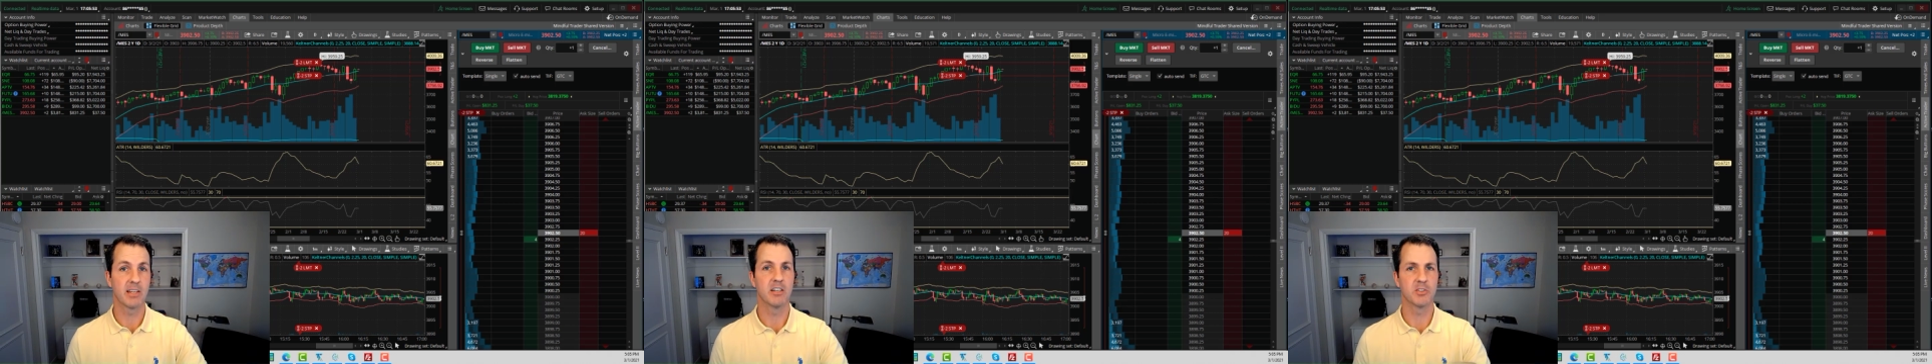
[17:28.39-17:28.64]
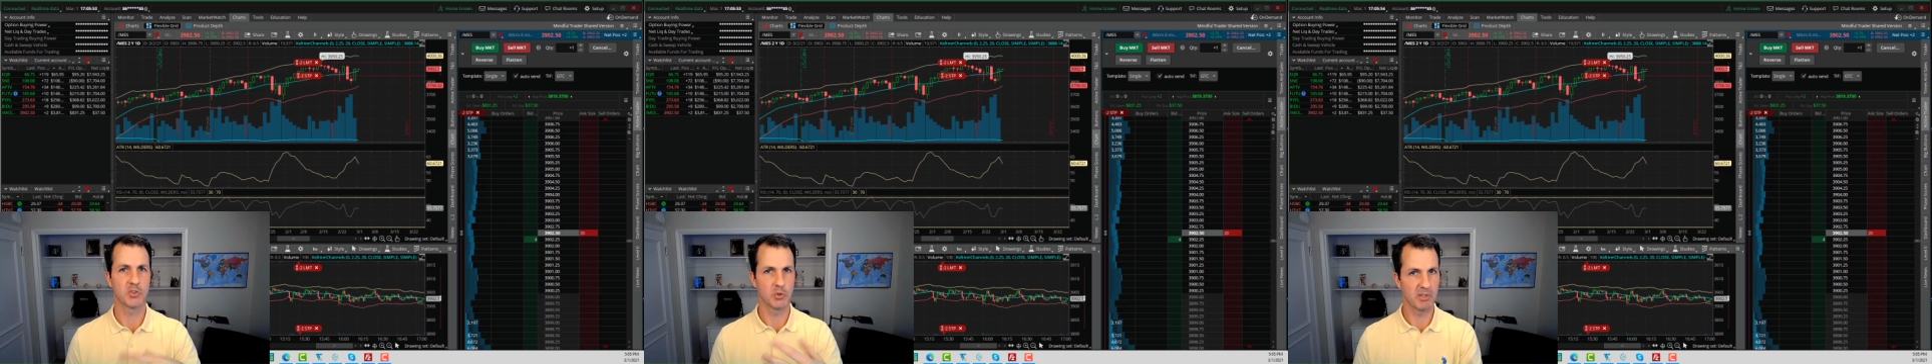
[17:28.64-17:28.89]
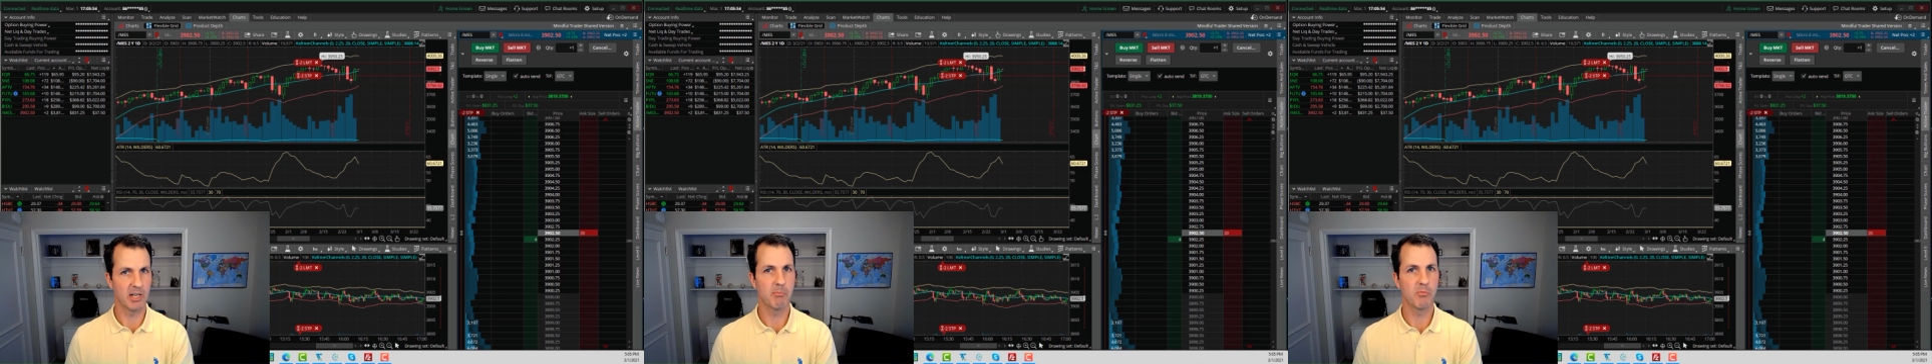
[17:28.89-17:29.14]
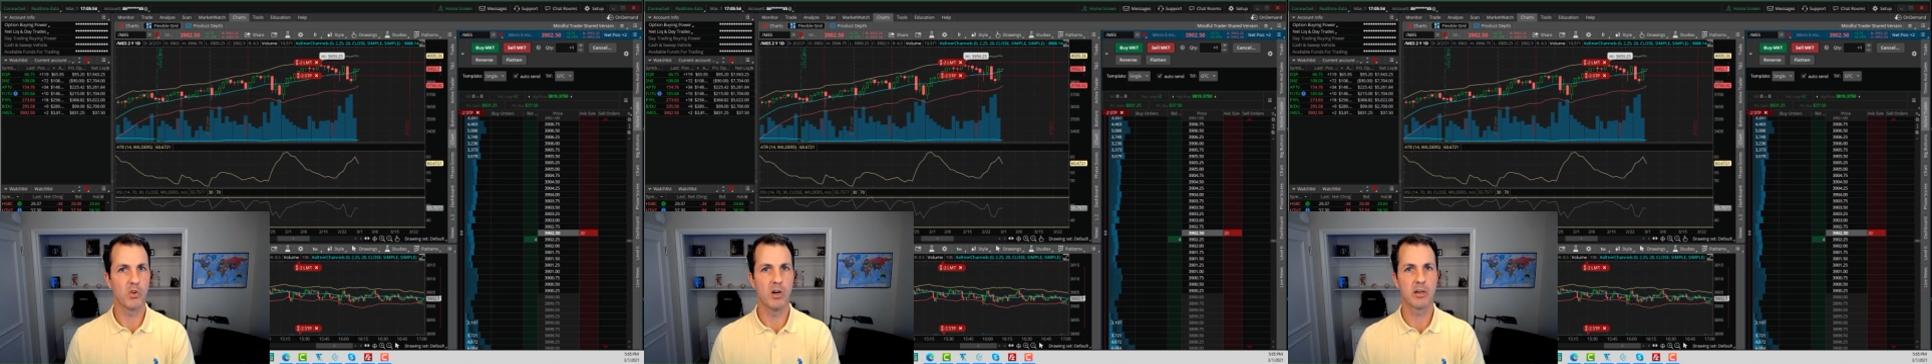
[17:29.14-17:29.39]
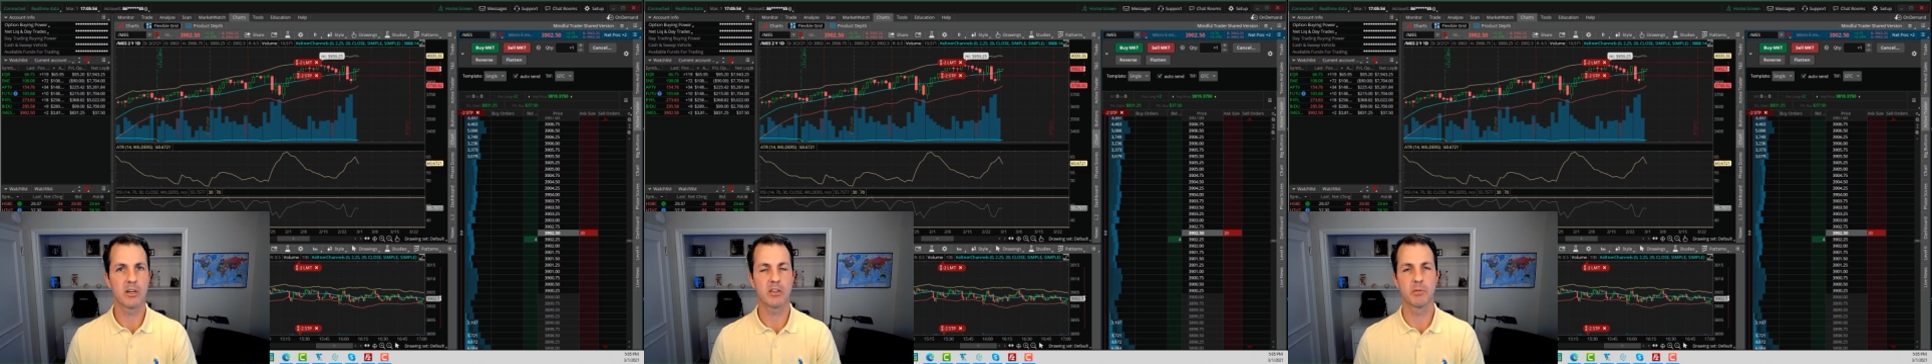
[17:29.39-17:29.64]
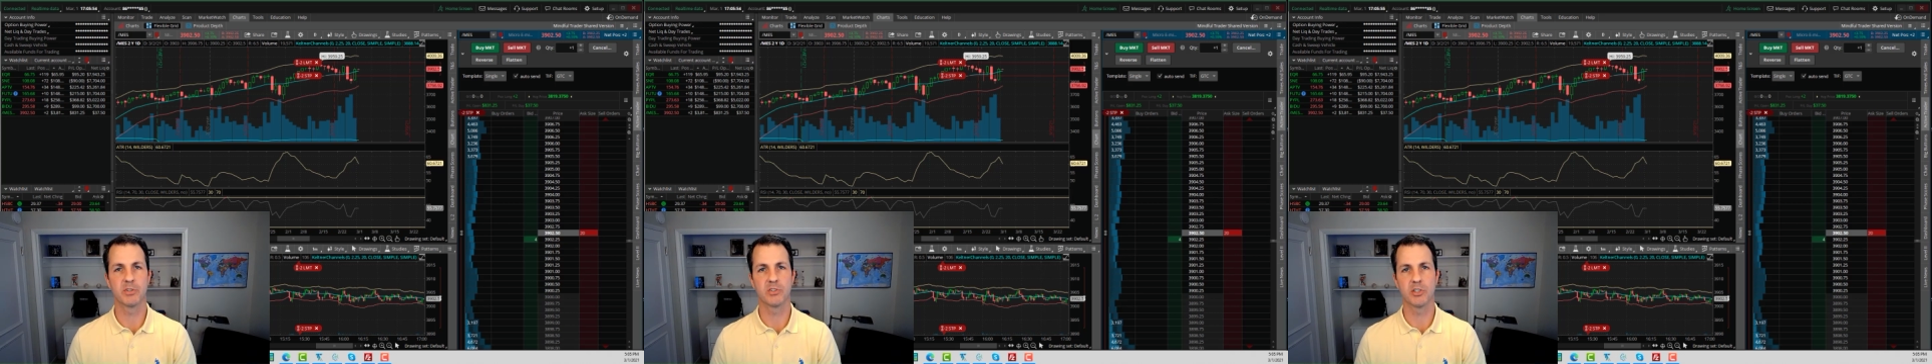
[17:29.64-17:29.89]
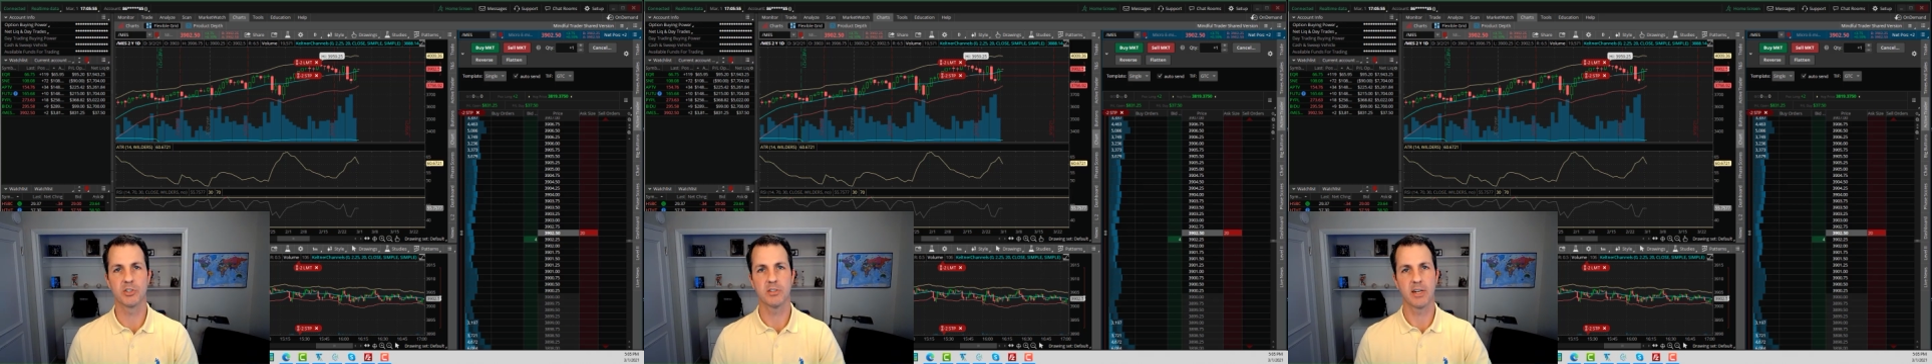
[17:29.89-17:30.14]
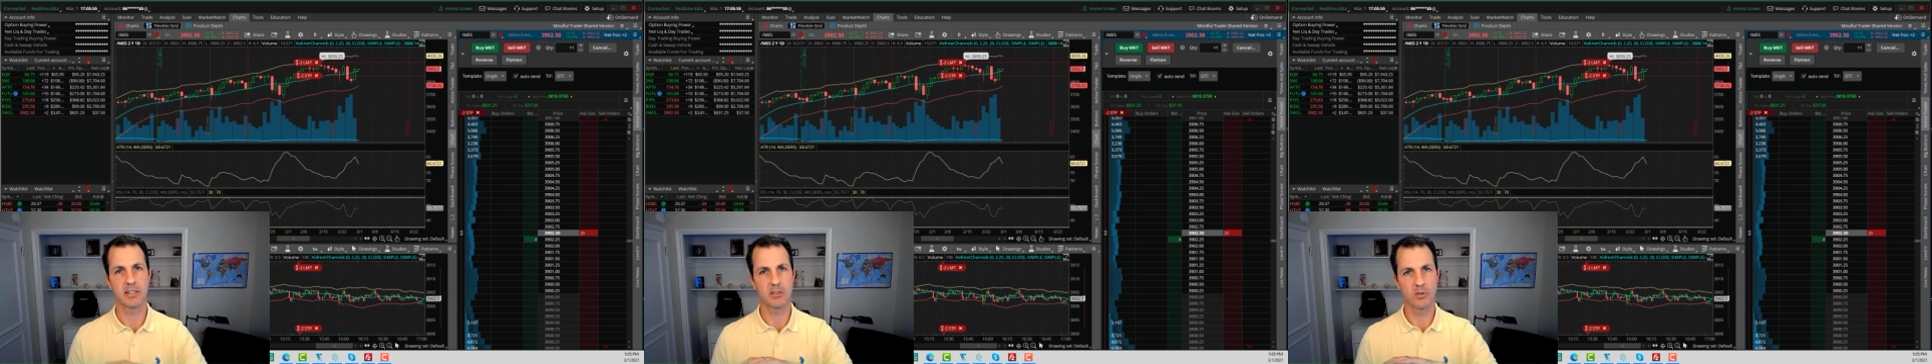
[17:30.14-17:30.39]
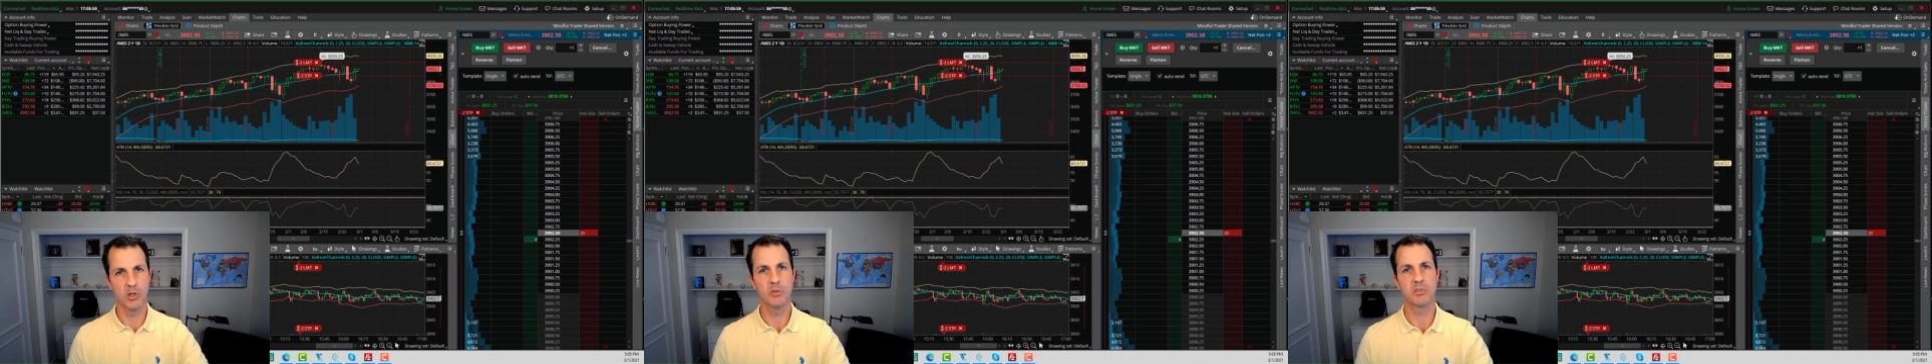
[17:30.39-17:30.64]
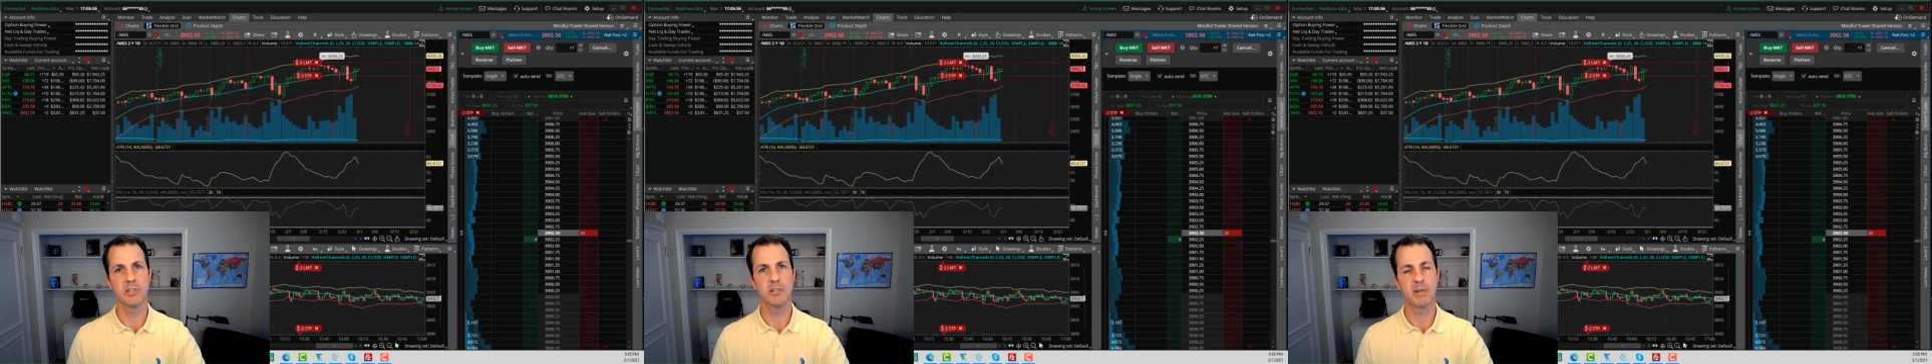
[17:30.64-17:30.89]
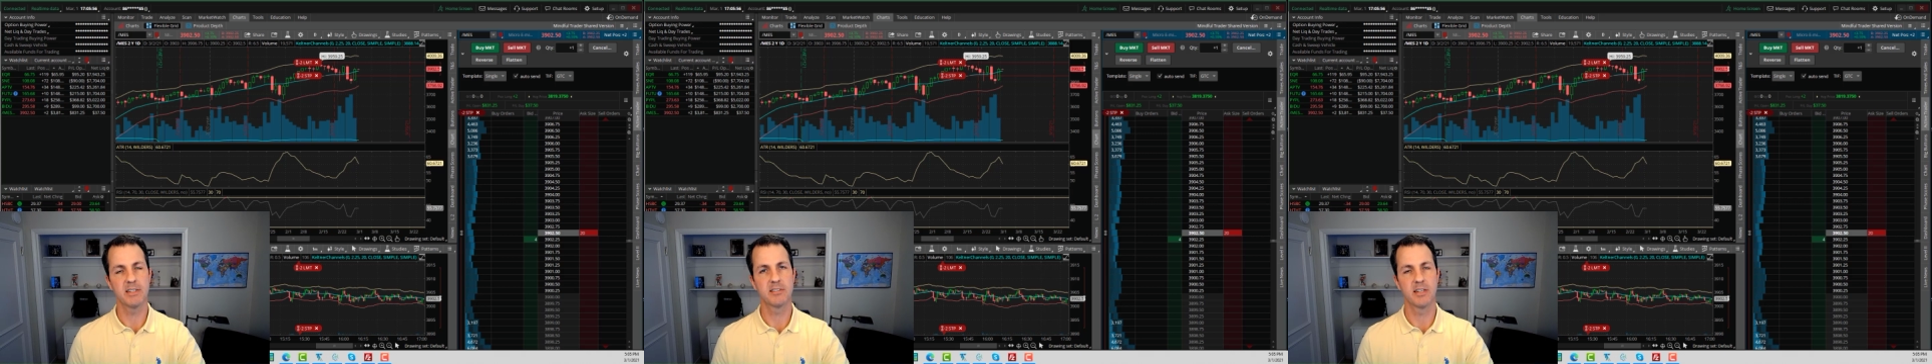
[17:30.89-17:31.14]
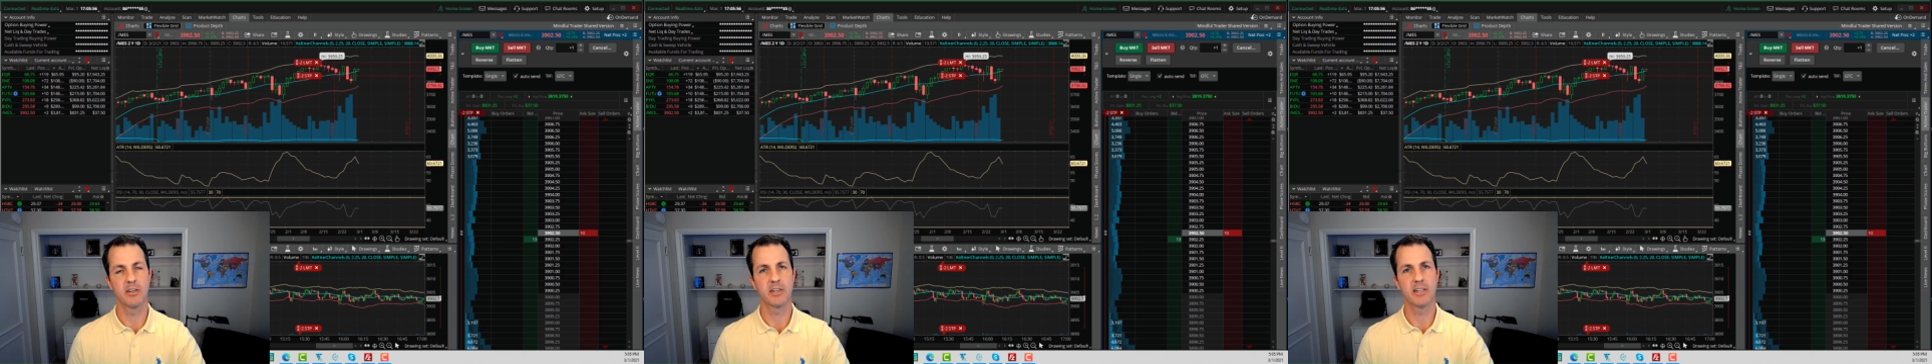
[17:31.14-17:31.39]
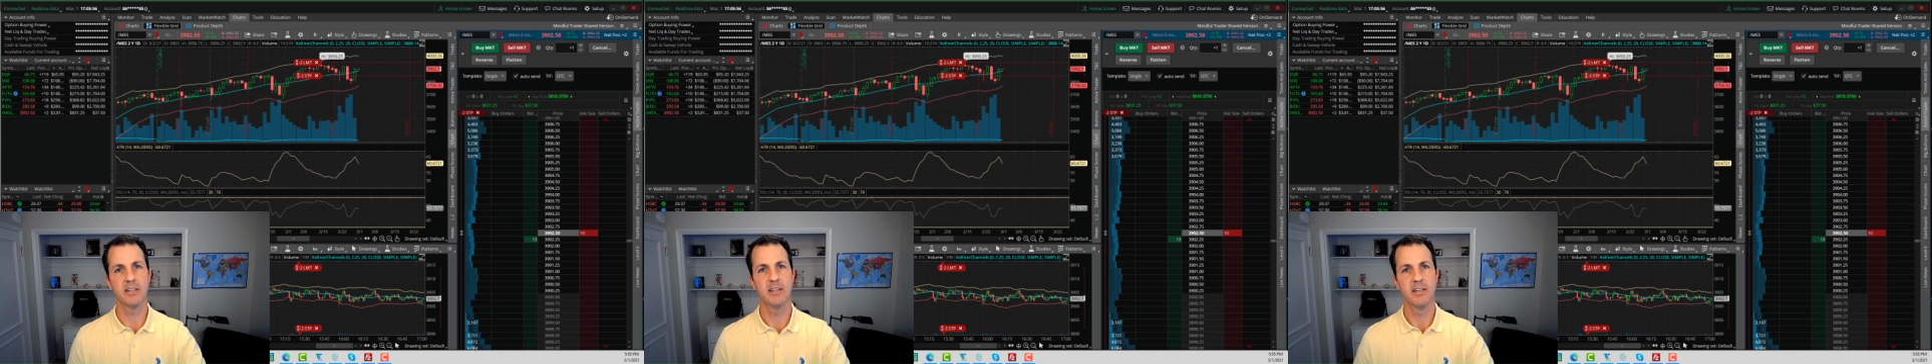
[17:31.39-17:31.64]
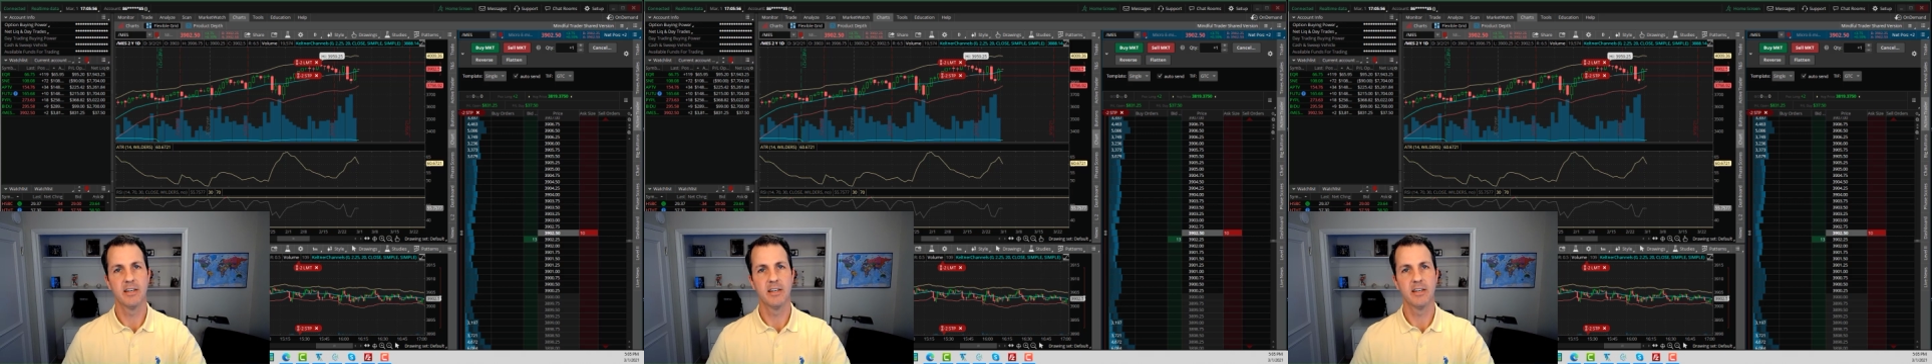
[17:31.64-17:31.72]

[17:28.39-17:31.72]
assuming I'm long the position, I close it by selling it,